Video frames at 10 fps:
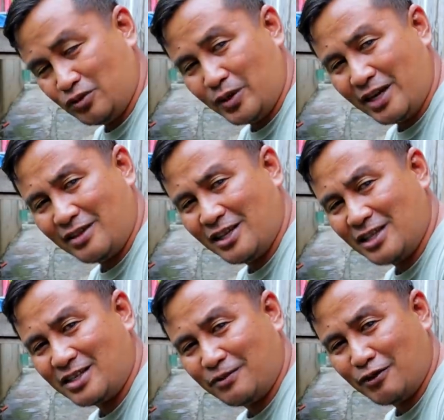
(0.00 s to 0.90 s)
drain
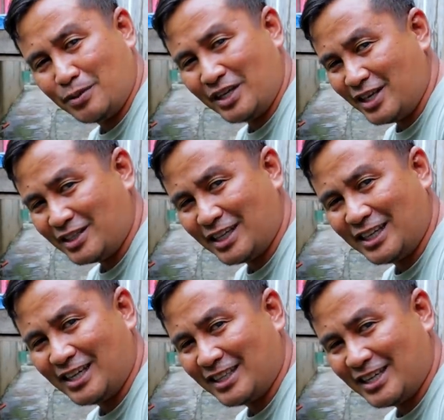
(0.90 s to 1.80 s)
this very
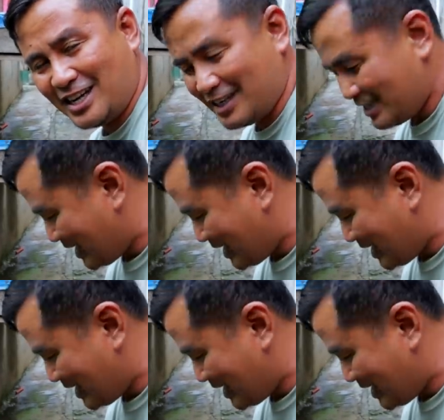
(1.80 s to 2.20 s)
easily at any